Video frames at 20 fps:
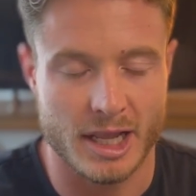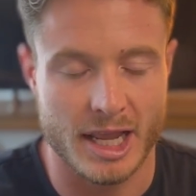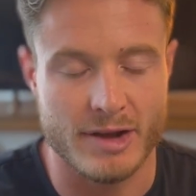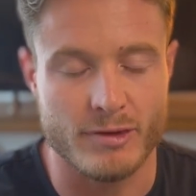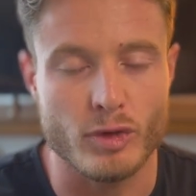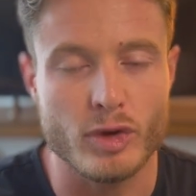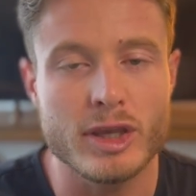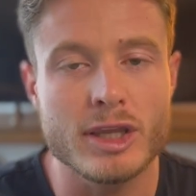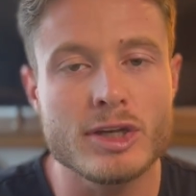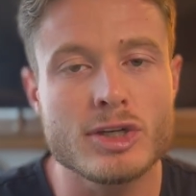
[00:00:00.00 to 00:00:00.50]

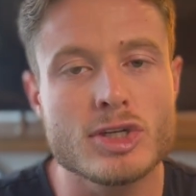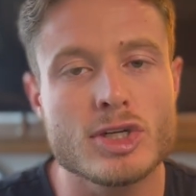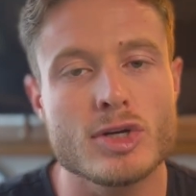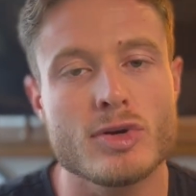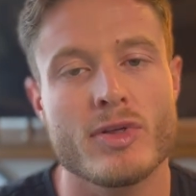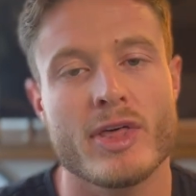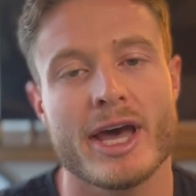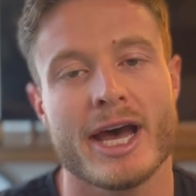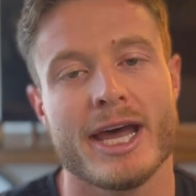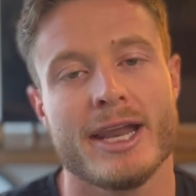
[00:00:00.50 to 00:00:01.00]
If we can
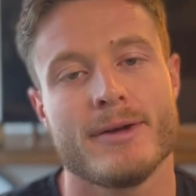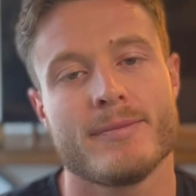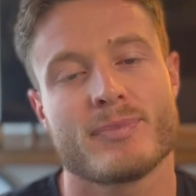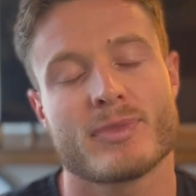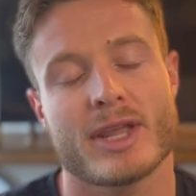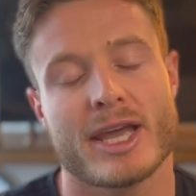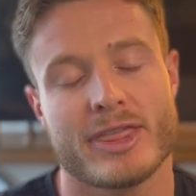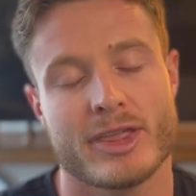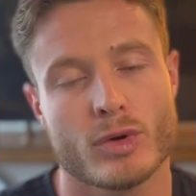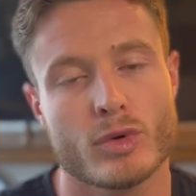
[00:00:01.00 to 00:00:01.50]
do that,
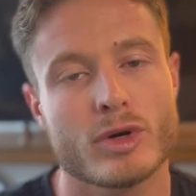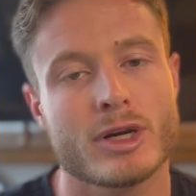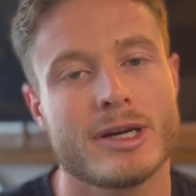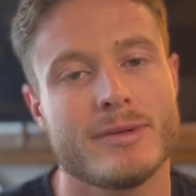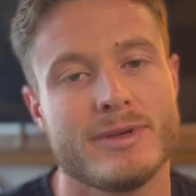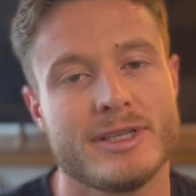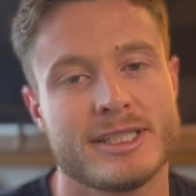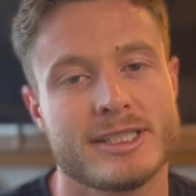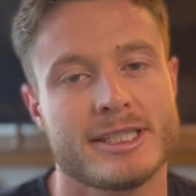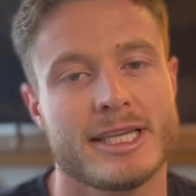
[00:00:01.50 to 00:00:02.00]
I think we're going
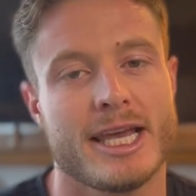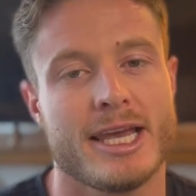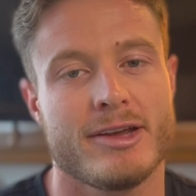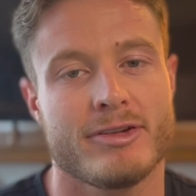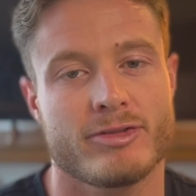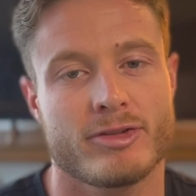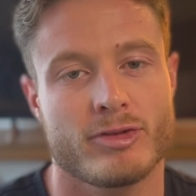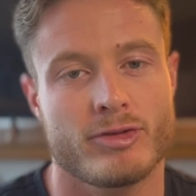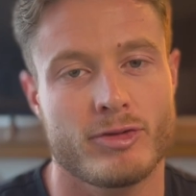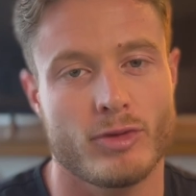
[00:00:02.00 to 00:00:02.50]
to be
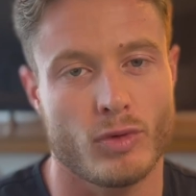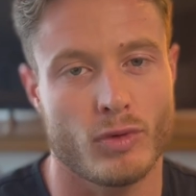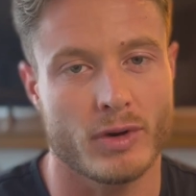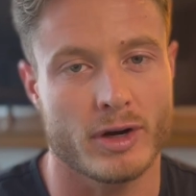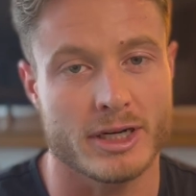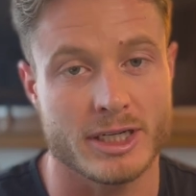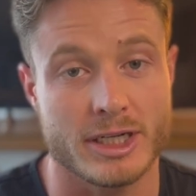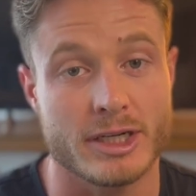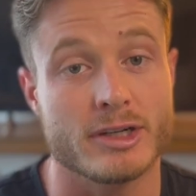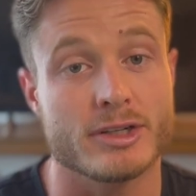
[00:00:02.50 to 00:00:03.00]
safe
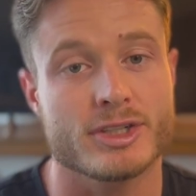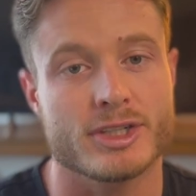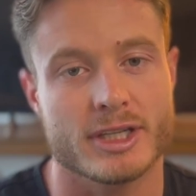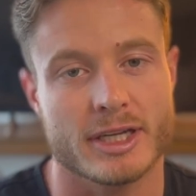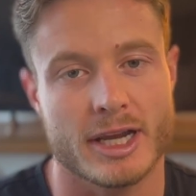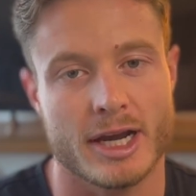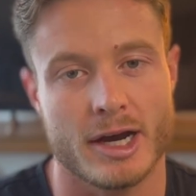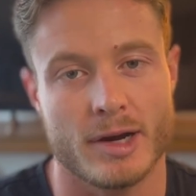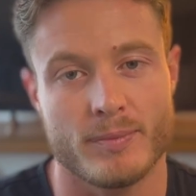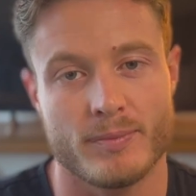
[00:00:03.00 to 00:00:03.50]
for years to
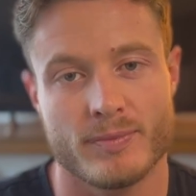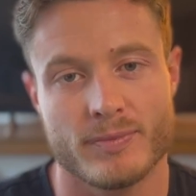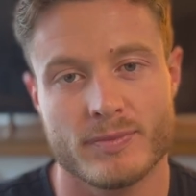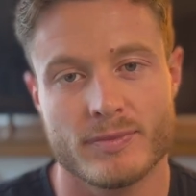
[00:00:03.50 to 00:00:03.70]
come.